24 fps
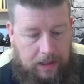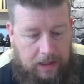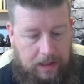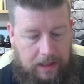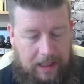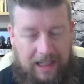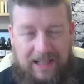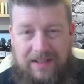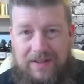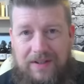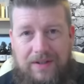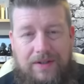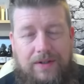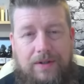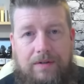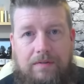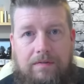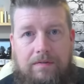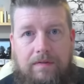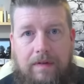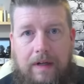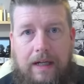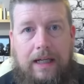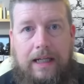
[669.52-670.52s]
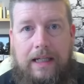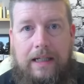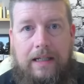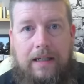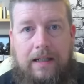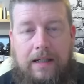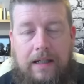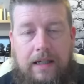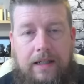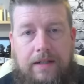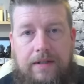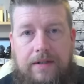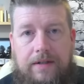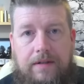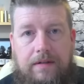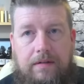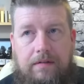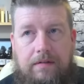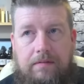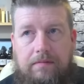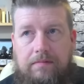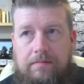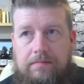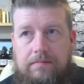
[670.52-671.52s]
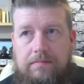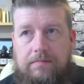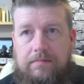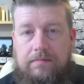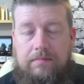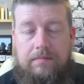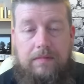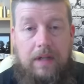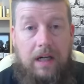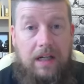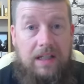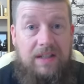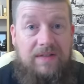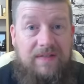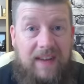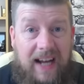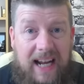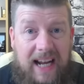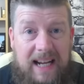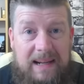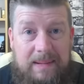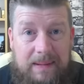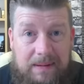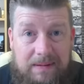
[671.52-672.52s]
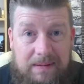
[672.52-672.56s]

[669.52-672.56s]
It's just a really nice vape.